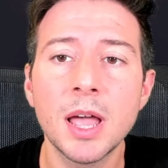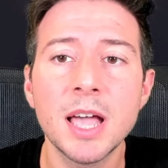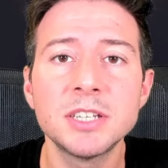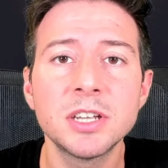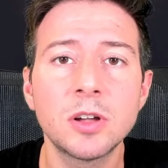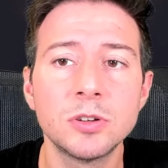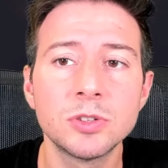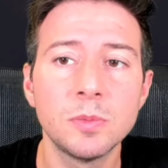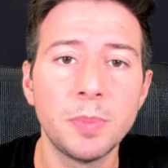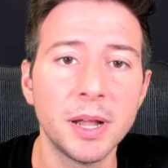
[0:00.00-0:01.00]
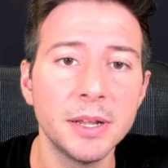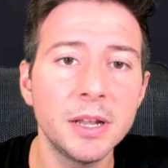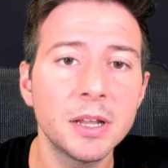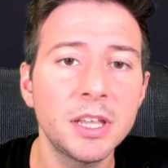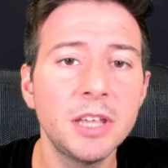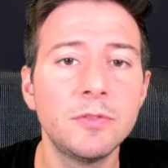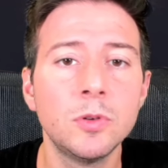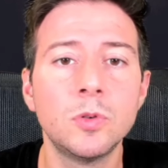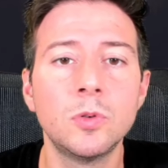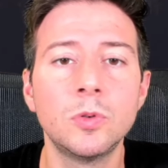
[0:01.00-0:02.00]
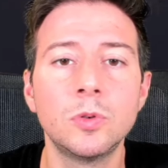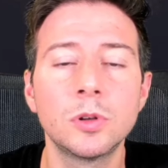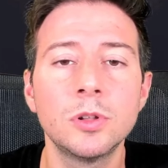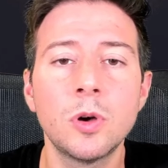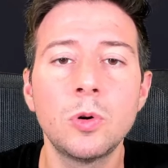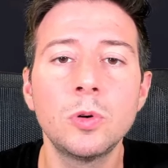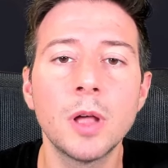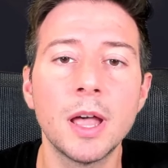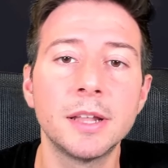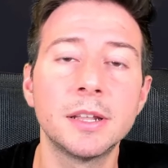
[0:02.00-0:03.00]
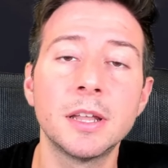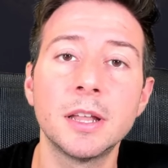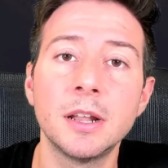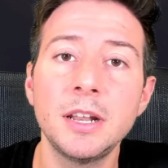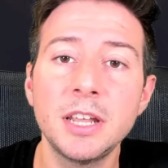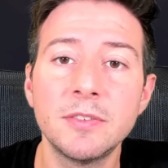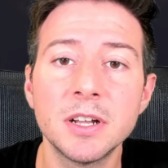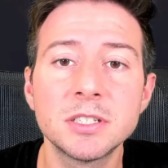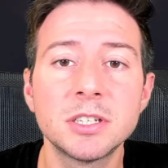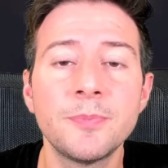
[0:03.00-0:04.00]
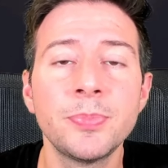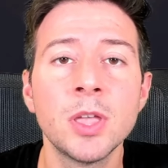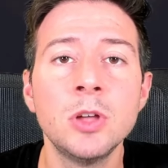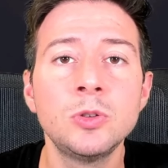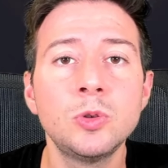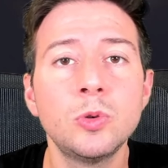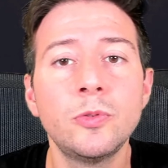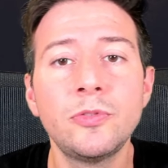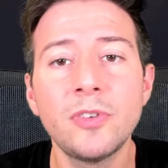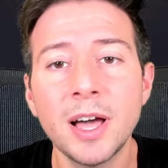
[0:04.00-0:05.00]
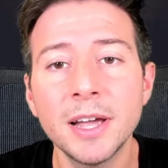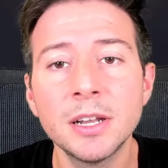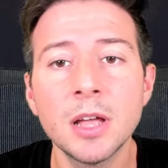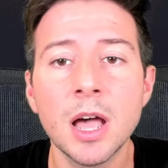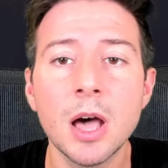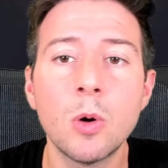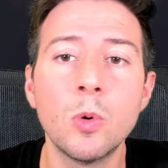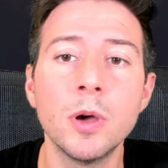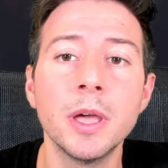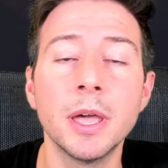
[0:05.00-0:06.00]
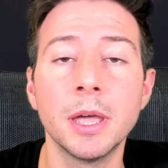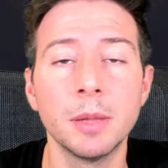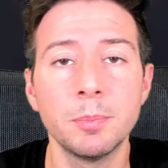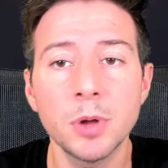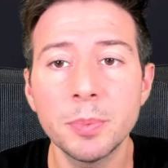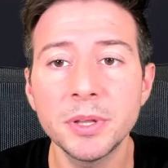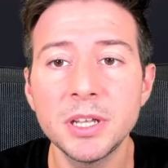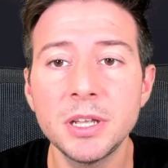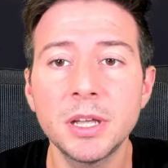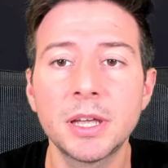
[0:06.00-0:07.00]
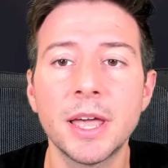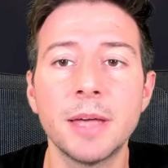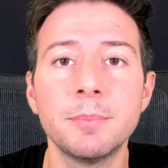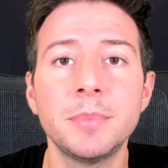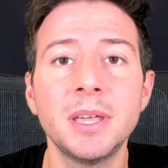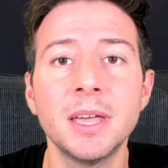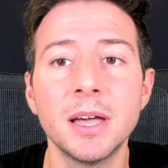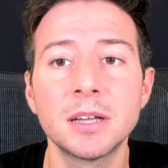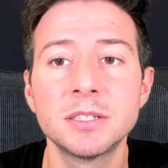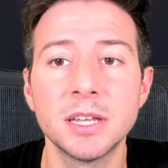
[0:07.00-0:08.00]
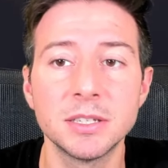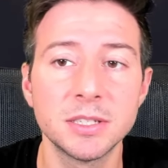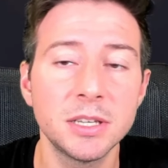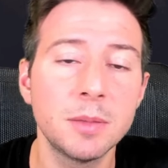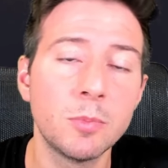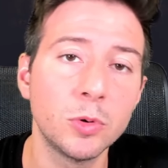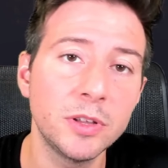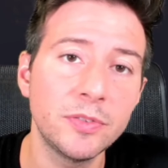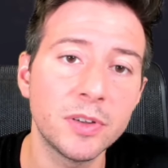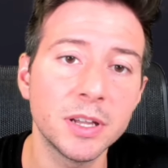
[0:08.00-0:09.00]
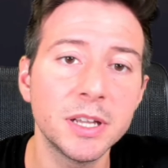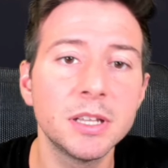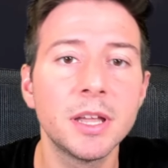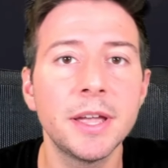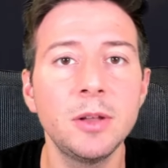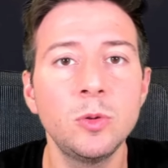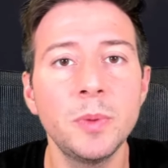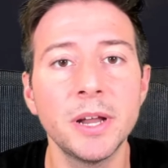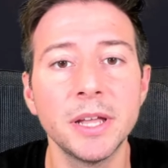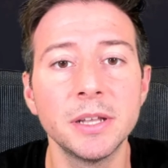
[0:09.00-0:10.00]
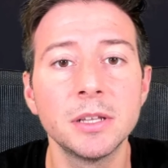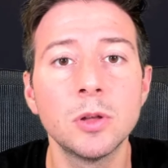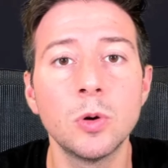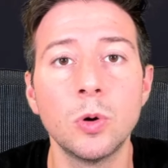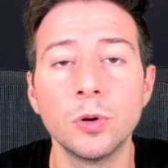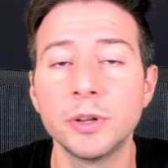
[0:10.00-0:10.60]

as a control panel, give you nodes and levers to find how a property can be accessed, modified, enumerated, or